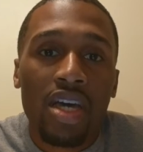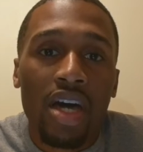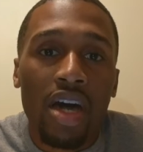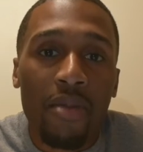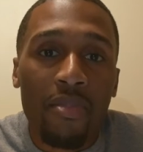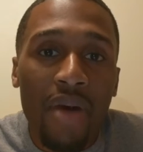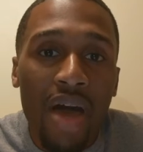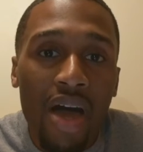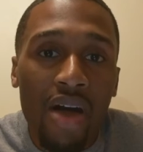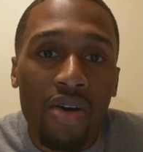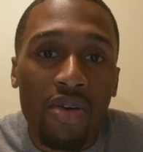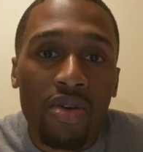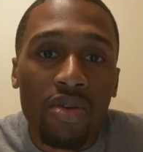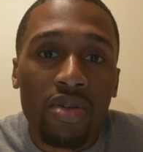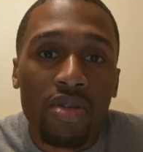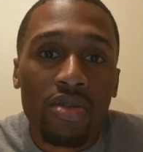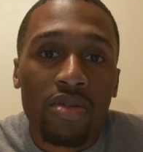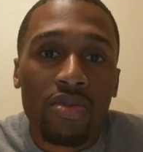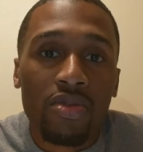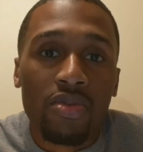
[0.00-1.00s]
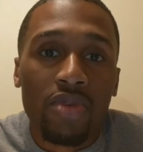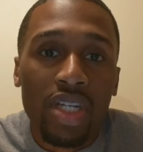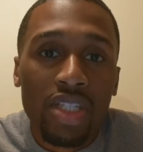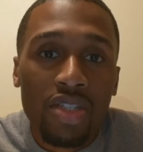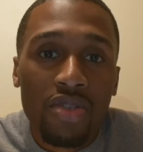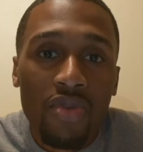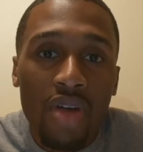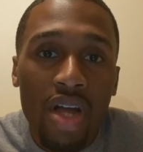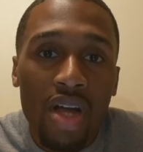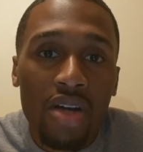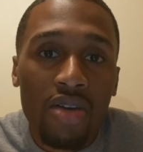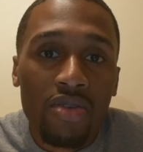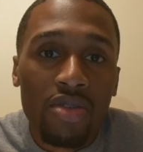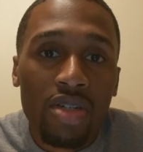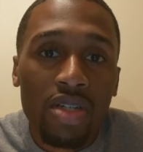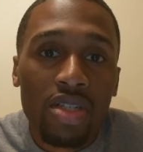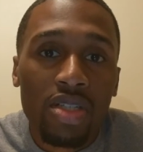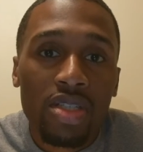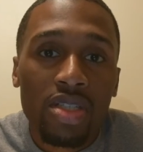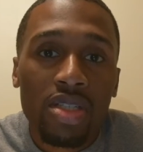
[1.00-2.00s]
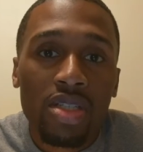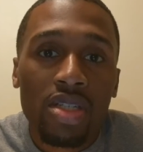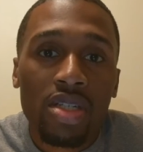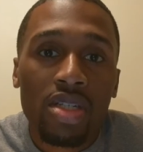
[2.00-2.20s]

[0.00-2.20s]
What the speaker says: about restaurant owners